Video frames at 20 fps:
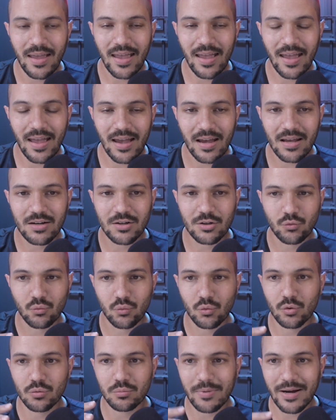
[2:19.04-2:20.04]
And
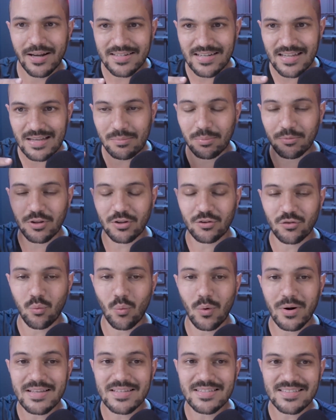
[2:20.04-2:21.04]
grew my team up to
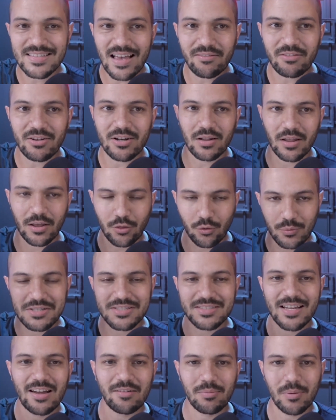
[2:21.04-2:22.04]
27, like 3
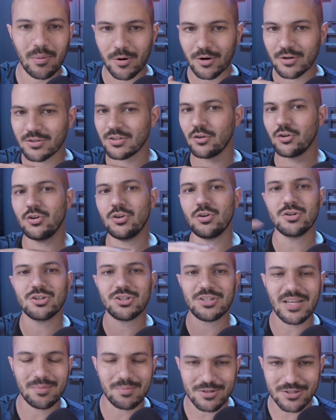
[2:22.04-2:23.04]
staff members, a
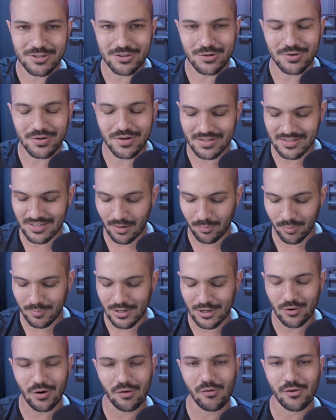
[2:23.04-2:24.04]
huge team of students helping
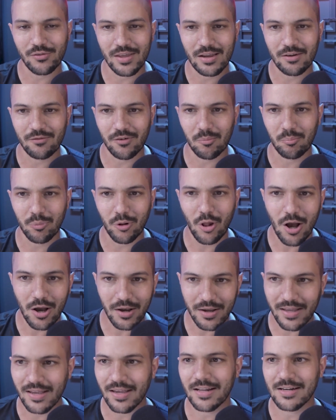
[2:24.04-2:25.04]
me do everything from
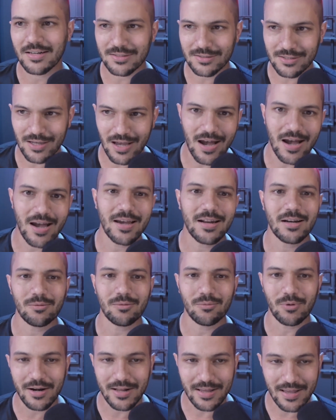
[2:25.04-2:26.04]
blogging and design
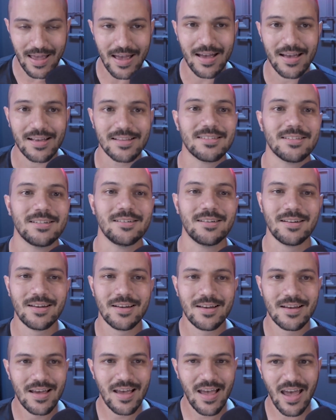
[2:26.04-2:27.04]
and running ads, and
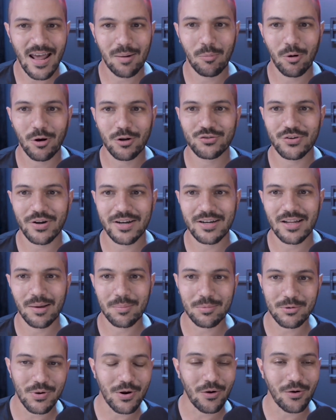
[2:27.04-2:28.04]
had them all trained
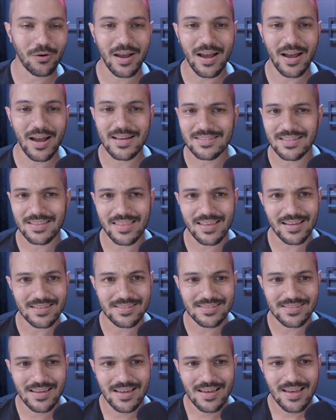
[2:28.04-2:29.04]
up doing all kinds of
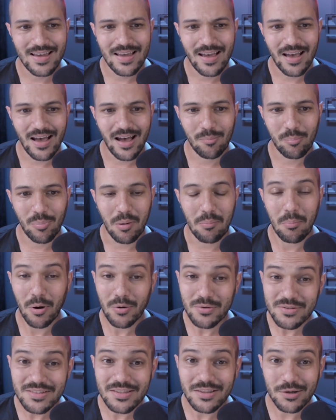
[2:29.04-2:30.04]
things. But
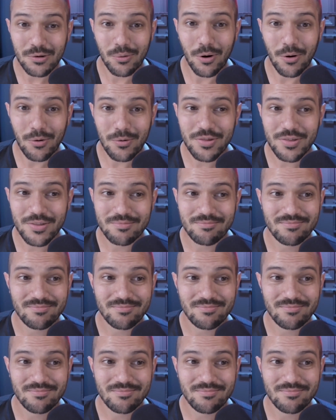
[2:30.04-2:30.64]
most of the growth